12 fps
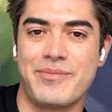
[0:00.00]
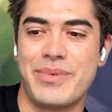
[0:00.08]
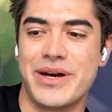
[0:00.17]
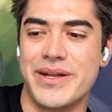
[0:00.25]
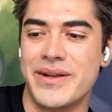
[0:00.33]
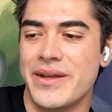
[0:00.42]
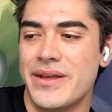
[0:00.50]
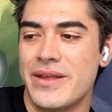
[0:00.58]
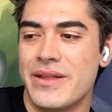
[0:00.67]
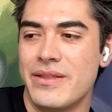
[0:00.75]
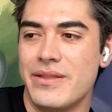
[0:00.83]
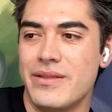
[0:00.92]
But
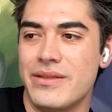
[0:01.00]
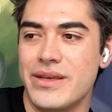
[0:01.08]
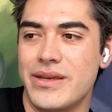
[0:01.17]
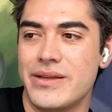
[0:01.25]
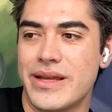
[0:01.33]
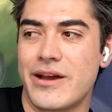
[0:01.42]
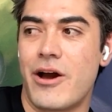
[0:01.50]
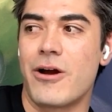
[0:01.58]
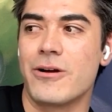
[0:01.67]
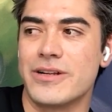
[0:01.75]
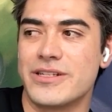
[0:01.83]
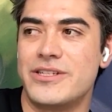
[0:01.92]
the like
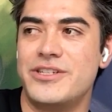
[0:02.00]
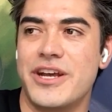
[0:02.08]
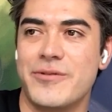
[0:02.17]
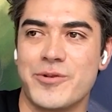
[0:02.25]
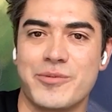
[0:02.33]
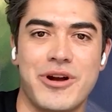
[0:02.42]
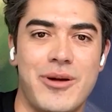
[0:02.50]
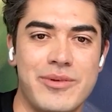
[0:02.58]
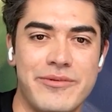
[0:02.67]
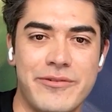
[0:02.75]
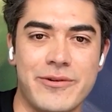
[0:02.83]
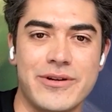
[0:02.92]
hardest general
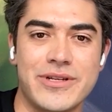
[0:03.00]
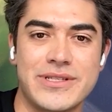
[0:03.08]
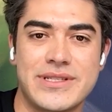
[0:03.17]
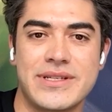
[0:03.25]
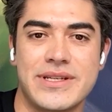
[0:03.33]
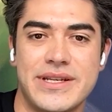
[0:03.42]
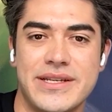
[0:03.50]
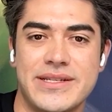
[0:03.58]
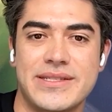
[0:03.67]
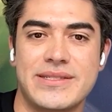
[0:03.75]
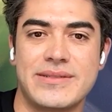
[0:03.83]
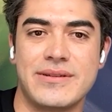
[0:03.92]
problem for us
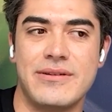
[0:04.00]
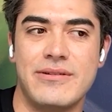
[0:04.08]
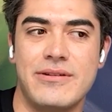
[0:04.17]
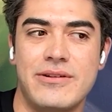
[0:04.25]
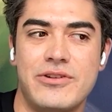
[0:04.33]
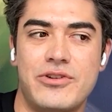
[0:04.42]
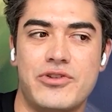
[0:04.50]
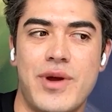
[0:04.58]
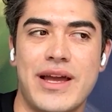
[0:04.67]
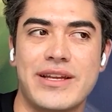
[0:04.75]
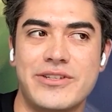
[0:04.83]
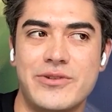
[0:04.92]
is
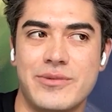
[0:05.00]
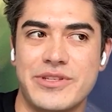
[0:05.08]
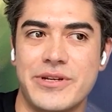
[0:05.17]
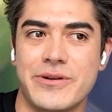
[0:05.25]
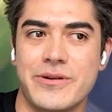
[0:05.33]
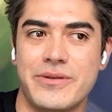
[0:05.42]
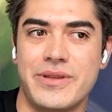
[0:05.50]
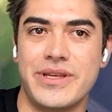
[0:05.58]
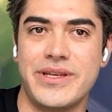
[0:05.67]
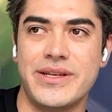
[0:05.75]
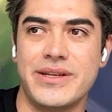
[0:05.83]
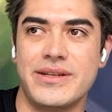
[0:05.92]
trying to obscure
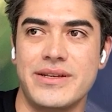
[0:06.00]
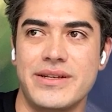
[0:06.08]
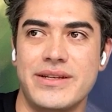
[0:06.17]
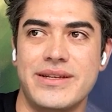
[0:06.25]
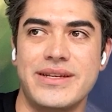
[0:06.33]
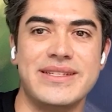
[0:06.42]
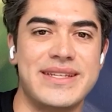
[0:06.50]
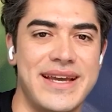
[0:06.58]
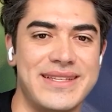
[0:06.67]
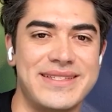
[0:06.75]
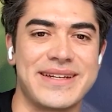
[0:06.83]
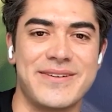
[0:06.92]
the
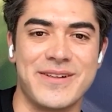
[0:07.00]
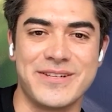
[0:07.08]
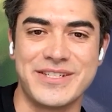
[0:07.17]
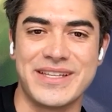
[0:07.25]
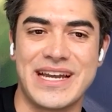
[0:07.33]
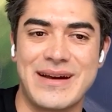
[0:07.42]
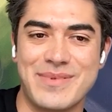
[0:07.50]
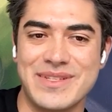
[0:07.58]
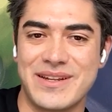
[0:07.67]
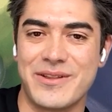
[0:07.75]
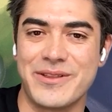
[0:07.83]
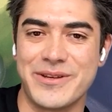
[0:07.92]
intense technology that
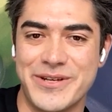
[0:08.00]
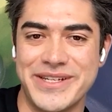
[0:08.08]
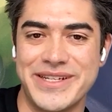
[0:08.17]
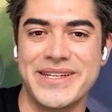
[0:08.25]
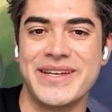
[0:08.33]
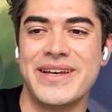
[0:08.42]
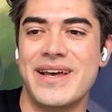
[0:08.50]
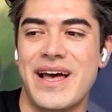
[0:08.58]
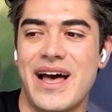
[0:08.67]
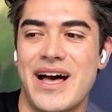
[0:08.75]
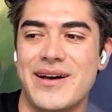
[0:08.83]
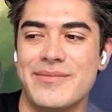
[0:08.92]
happens under the hood
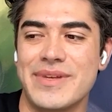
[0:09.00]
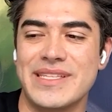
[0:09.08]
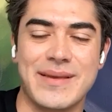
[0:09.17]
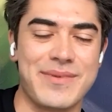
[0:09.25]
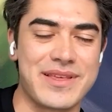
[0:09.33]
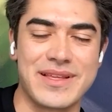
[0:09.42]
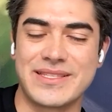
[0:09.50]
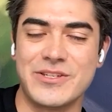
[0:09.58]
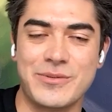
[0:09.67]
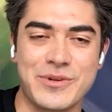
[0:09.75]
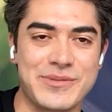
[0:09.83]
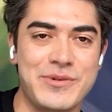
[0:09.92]
in something that's
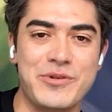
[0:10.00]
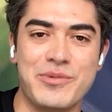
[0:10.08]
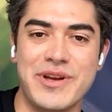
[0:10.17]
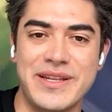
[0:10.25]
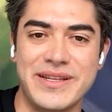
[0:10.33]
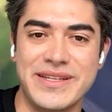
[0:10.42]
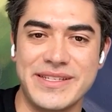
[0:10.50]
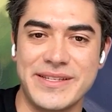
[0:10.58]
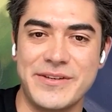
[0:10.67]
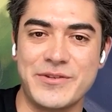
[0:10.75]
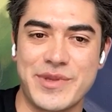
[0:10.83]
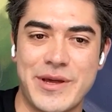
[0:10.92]
super smooth brain and easy
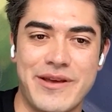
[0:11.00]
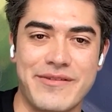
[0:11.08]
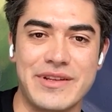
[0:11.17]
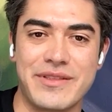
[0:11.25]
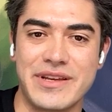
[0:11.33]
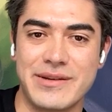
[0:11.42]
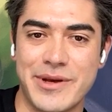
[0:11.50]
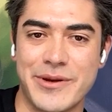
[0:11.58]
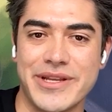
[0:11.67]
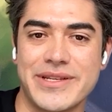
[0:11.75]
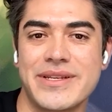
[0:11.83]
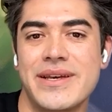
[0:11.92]
to use without having to think
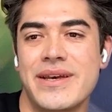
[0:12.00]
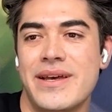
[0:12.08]
about it.